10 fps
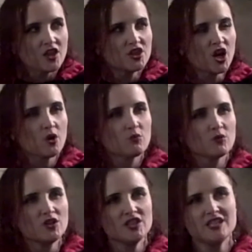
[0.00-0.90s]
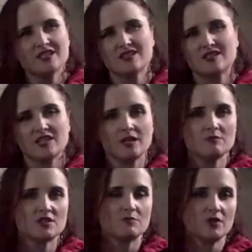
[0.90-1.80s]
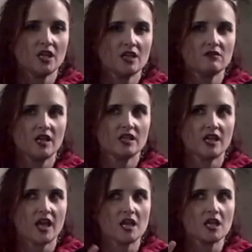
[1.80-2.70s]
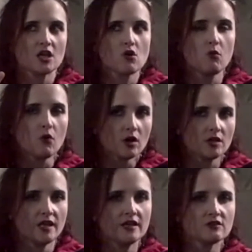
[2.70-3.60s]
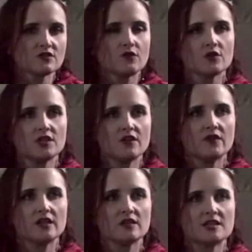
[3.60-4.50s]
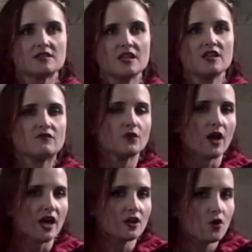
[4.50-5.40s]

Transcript: there really didn't seem to be like any coordinators for the event. Like say if you had